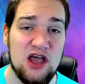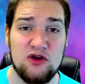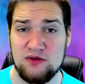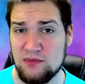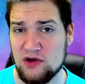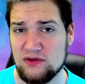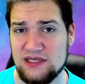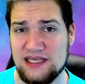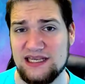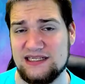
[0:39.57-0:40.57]

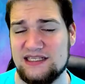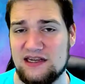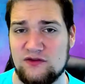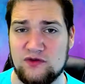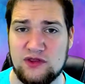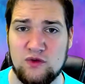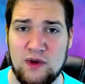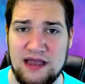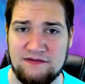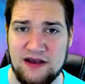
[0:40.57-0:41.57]
remotely instead of with the
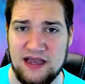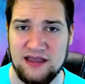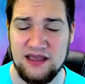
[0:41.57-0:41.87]
Wi-Fi.